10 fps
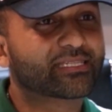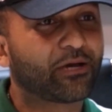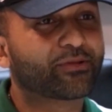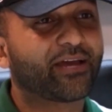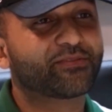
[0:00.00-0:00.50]

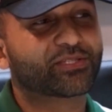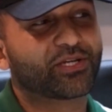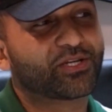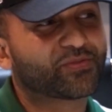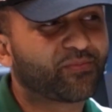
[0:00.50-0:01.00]
So I would have these
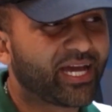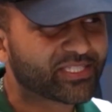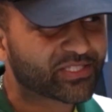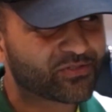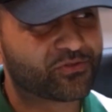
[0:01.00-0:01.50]
girls from
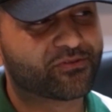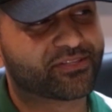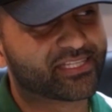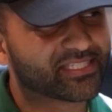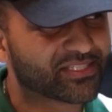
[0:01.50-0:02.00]
high school who
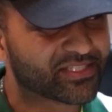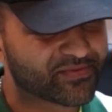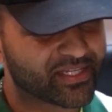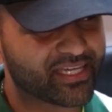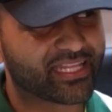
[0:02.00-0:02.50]
would listen
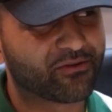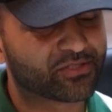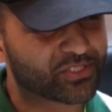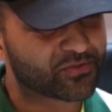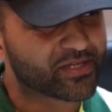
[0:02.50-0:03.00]
to me, and they
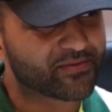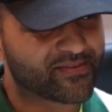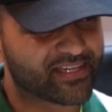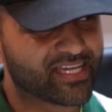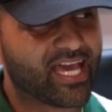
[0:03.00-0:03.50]
would tweet
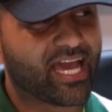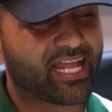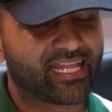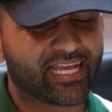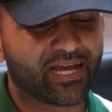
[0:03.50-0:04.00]
me,
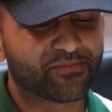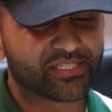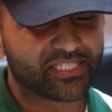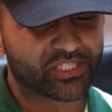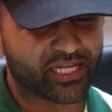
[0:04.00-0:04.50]
and they got me
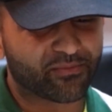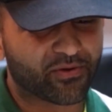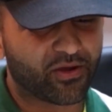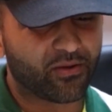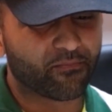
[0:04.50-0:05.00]
to DJ a
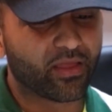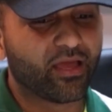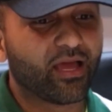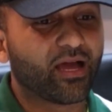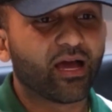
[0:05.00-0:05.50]

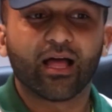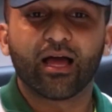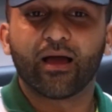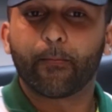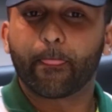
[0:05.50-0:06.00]

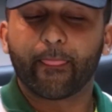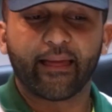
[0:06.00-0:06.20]
prom.